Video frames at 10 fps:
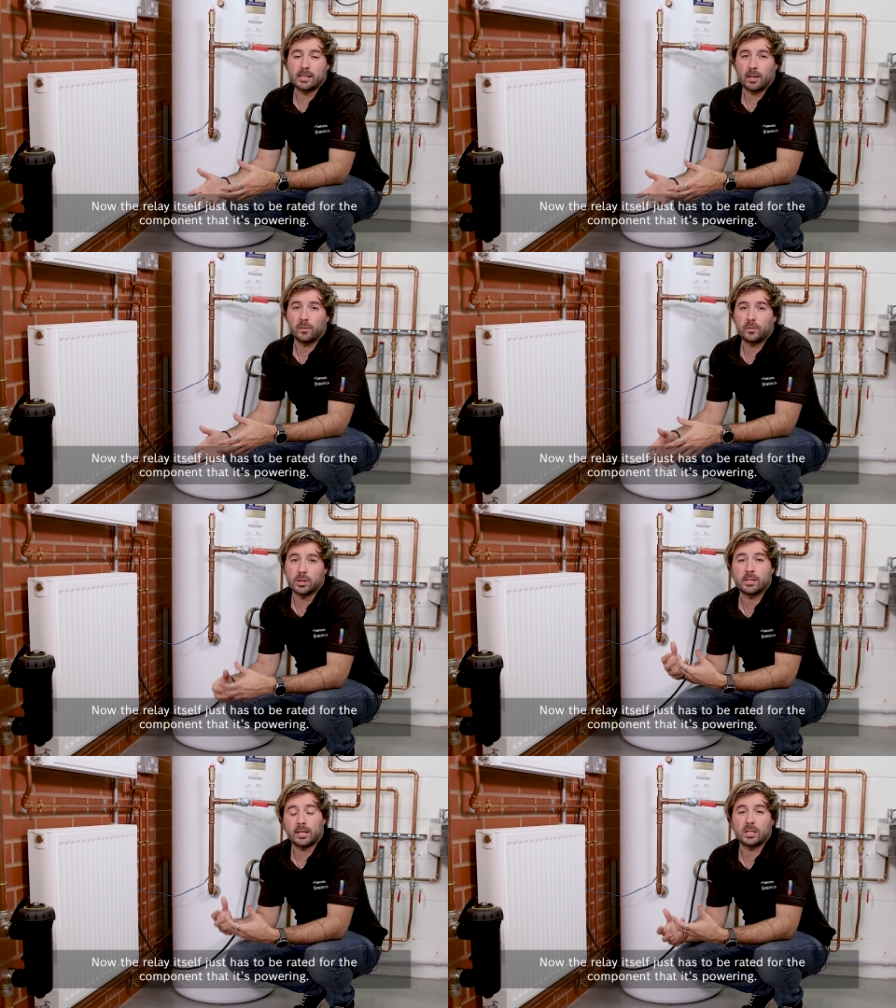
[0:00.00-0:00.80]
itself
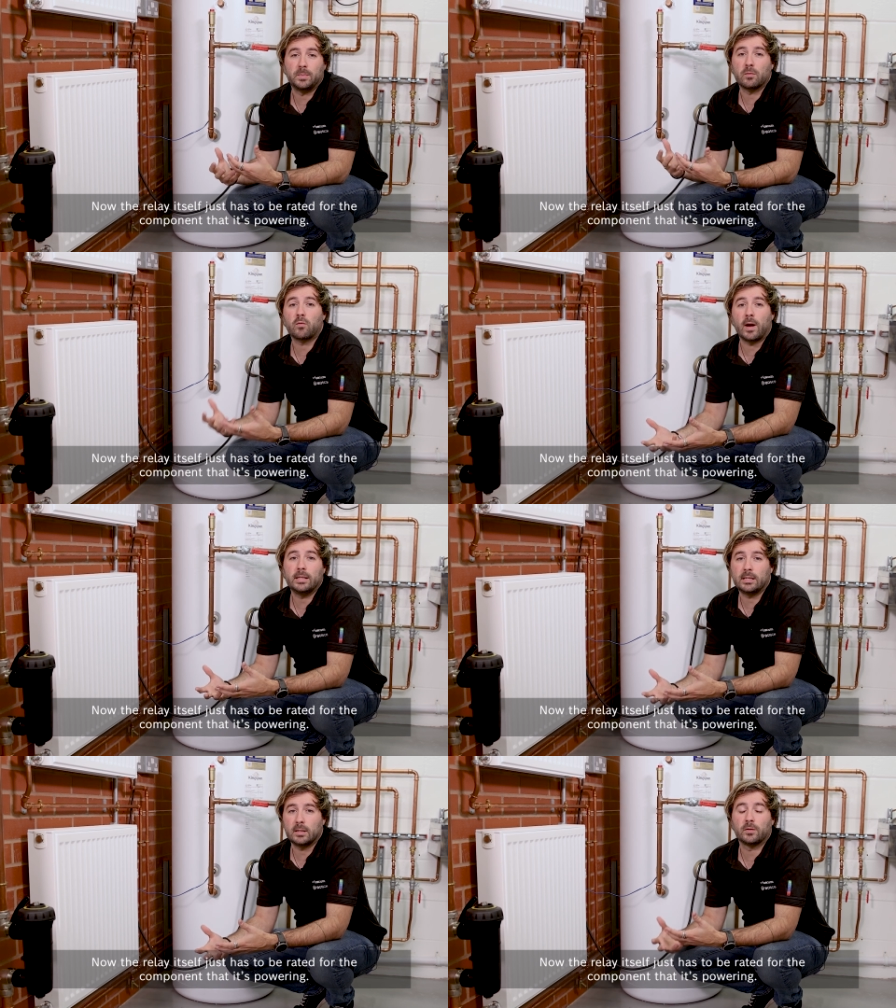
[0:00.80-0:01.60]
just has to be
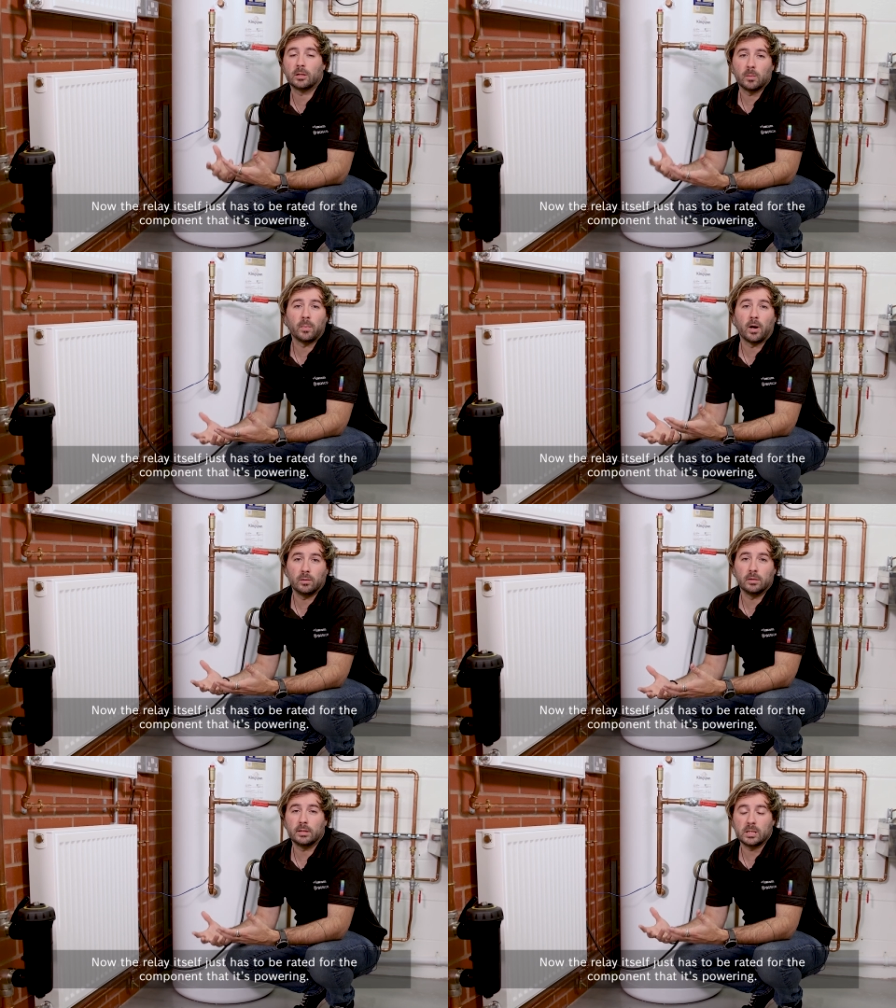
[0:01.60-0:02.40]
rated for the
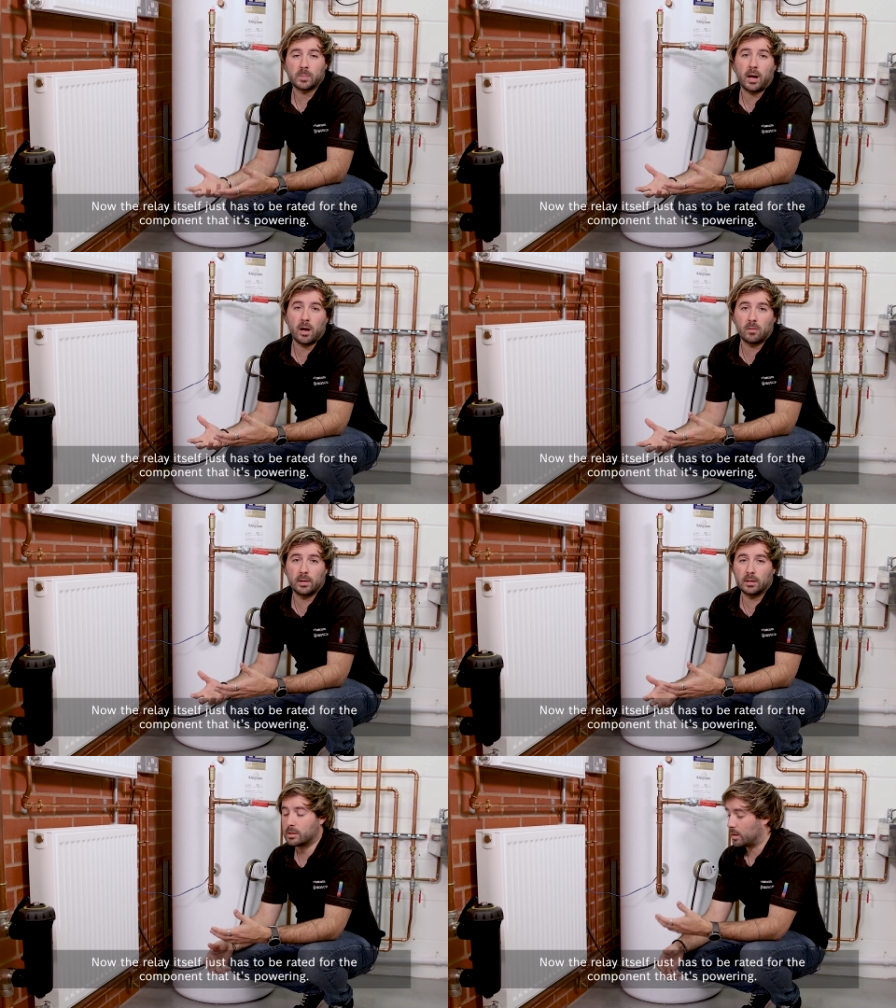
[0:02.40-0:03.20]
component that it's
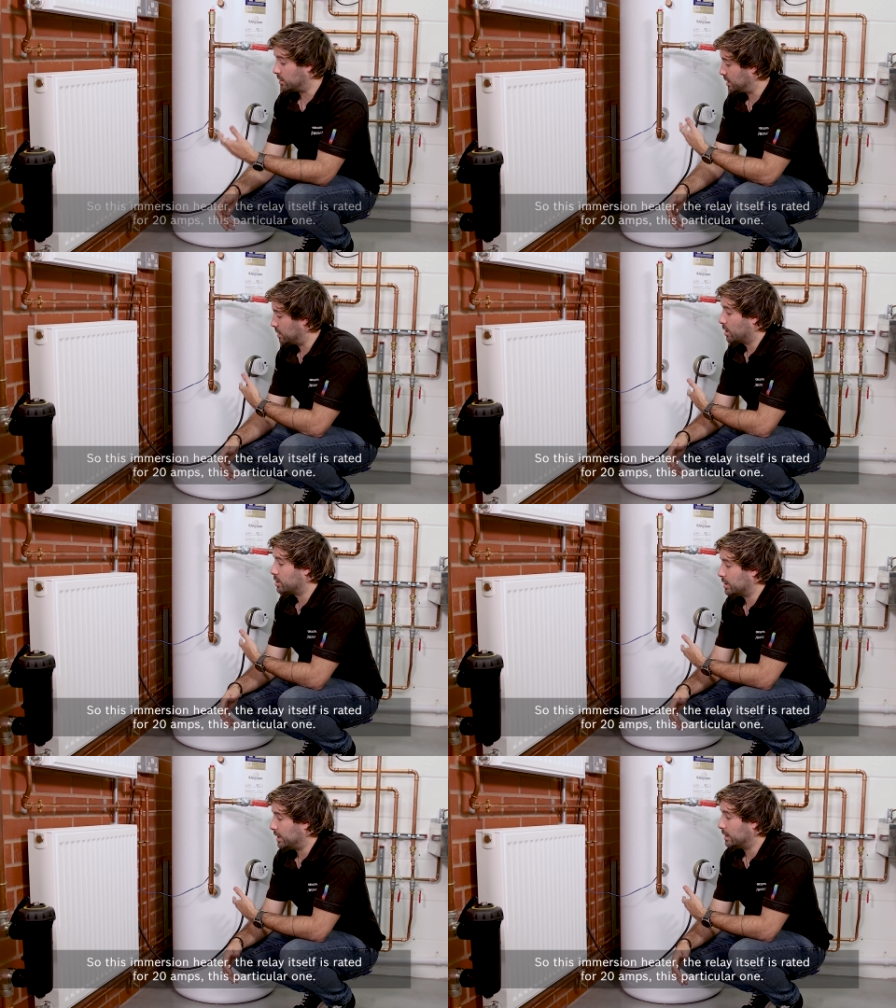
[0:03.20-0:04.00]
powering, so this
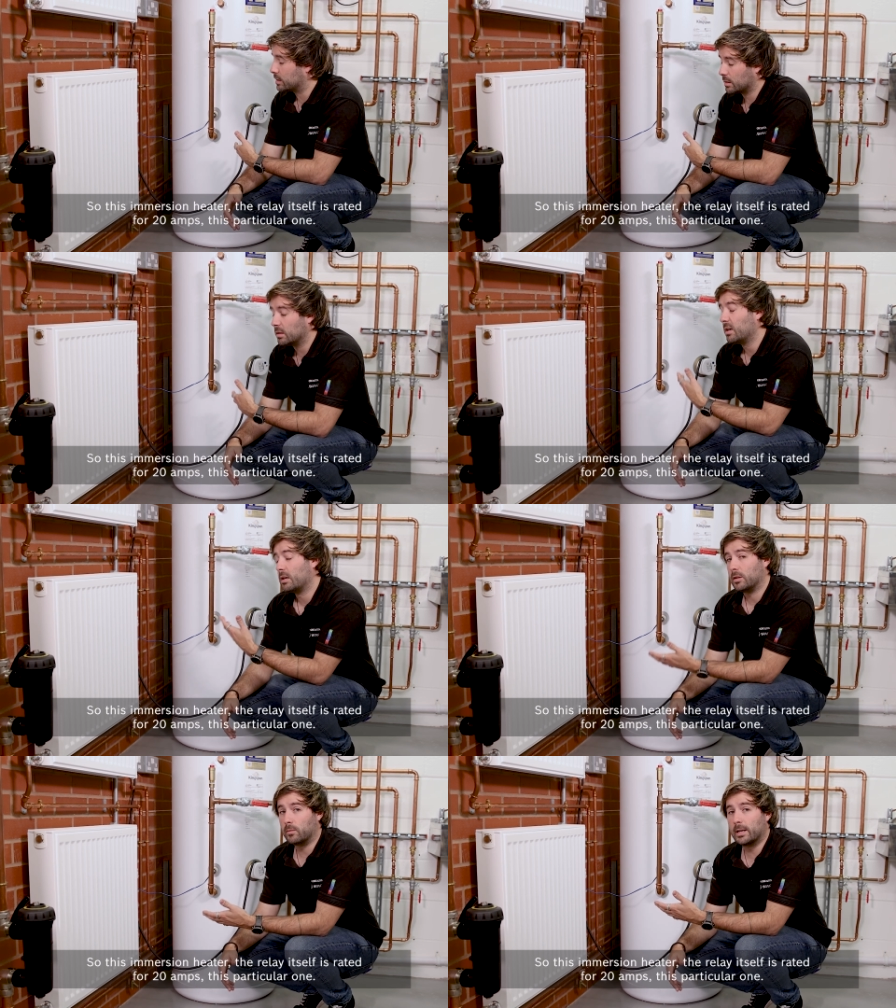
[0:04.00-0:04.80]
immersion heater,
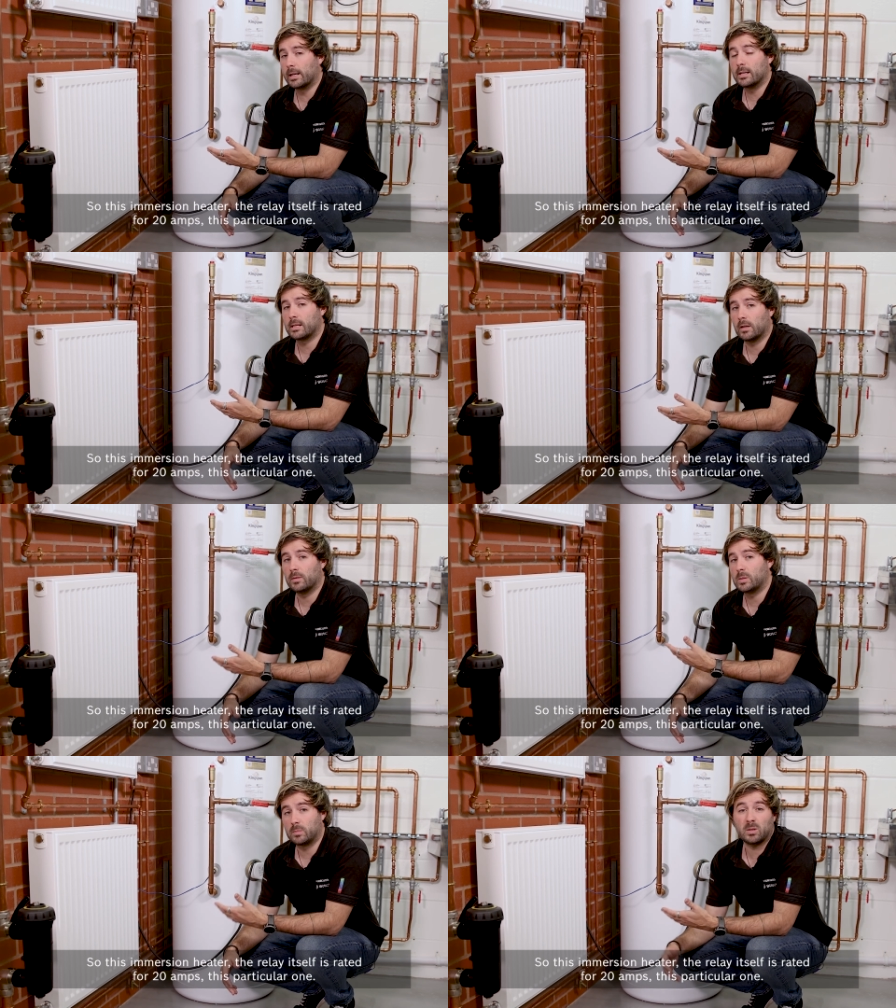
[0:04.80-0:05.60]
the relay itself
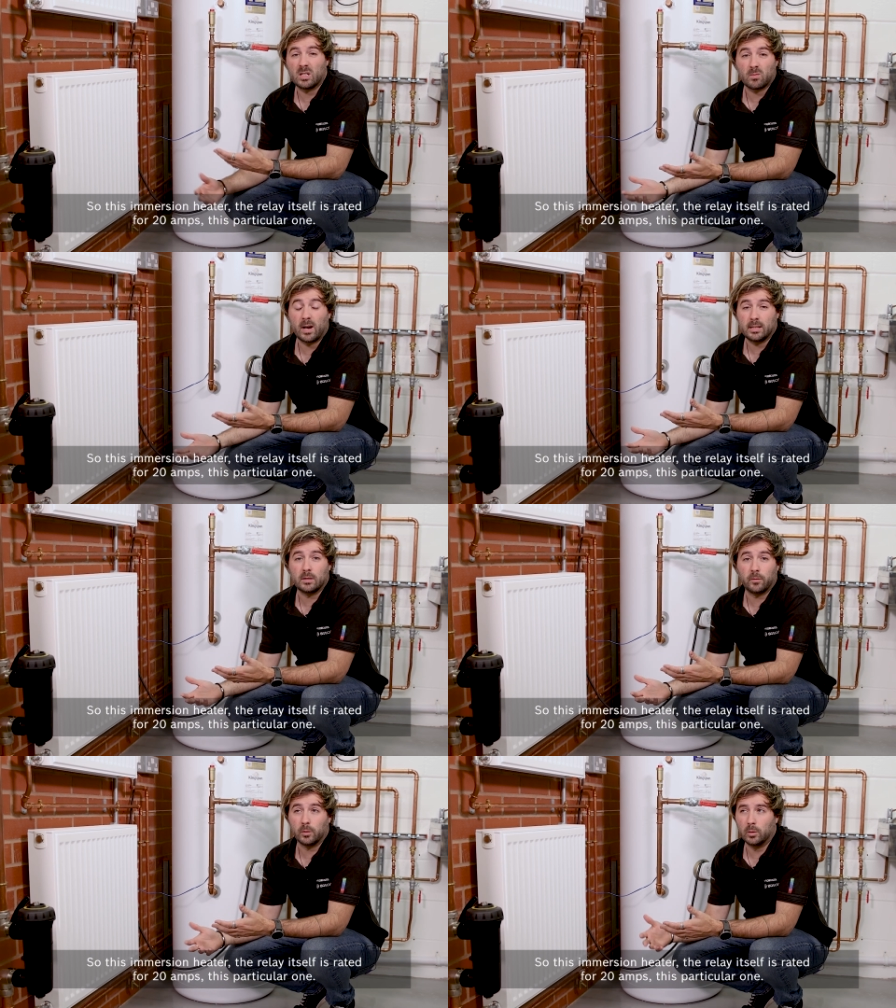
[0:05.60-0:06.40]
is, is
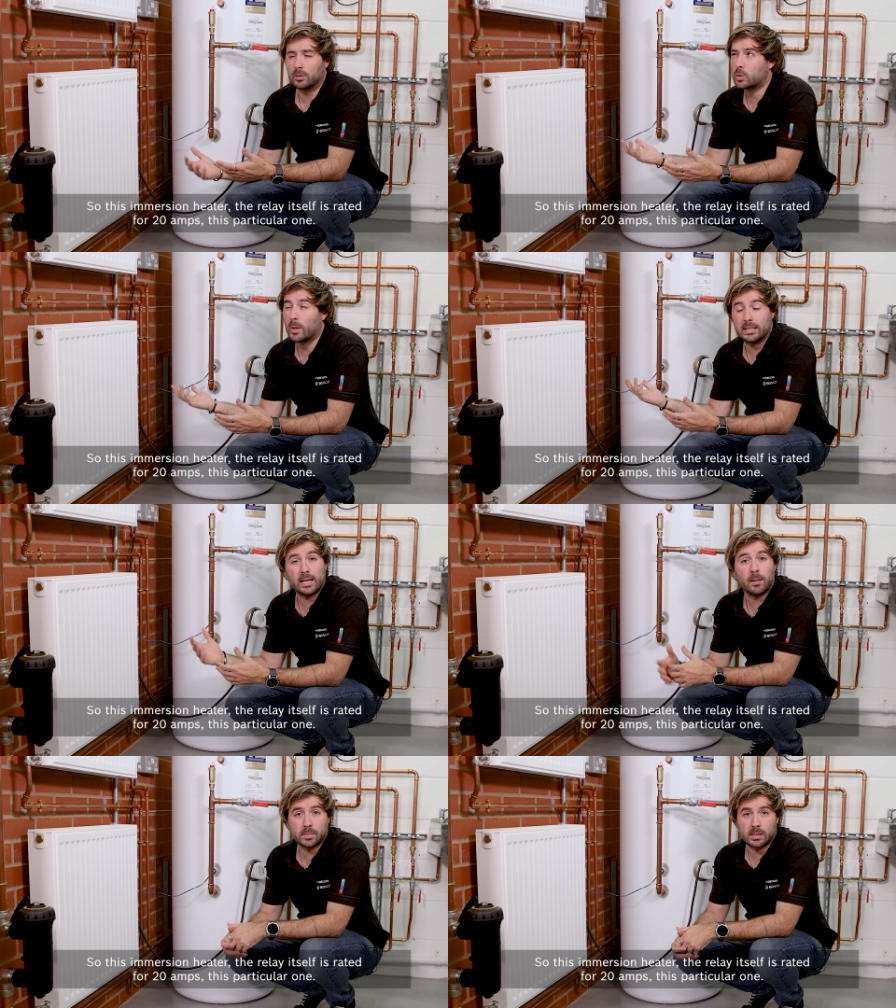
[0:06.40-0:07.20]
rated for 20
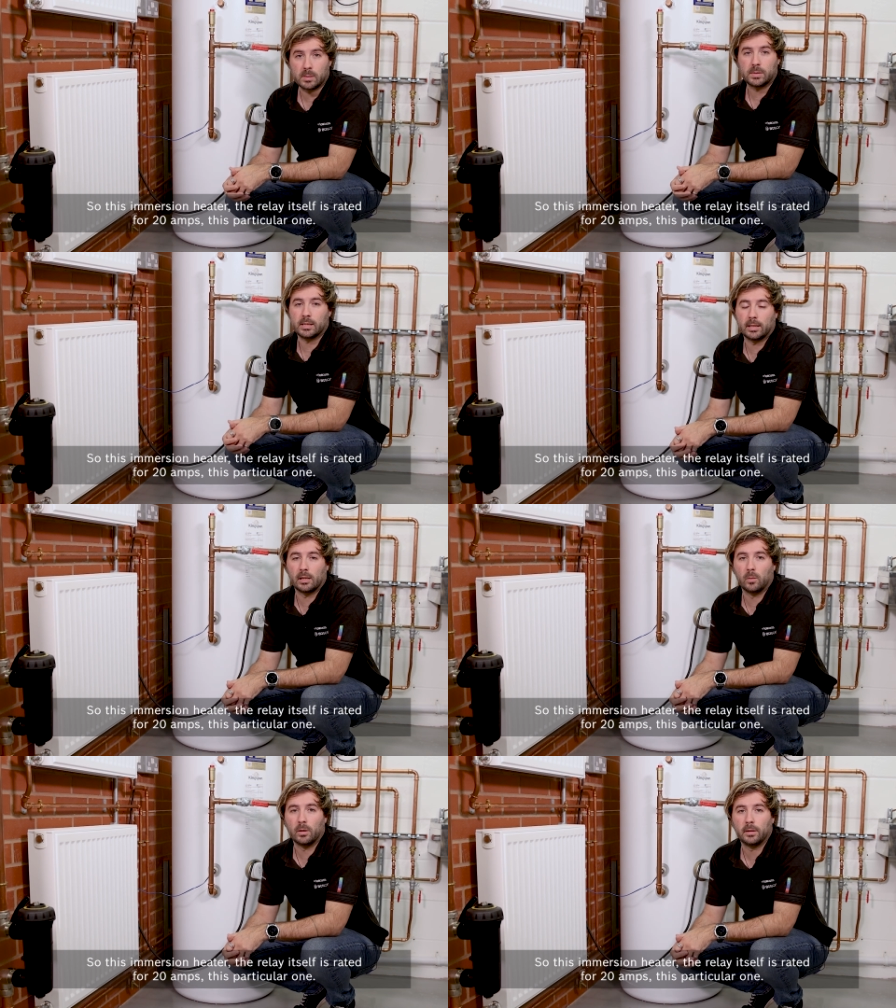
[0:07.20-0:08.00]
amps, this
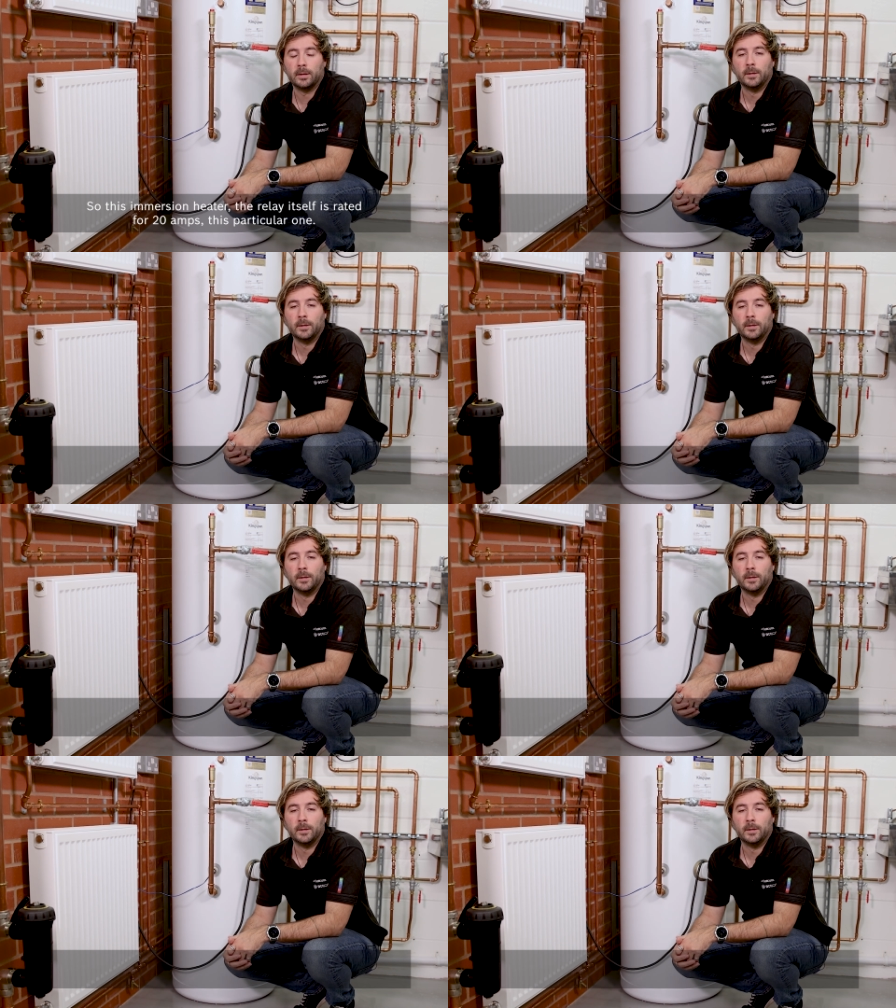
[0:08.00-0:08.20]
particular one.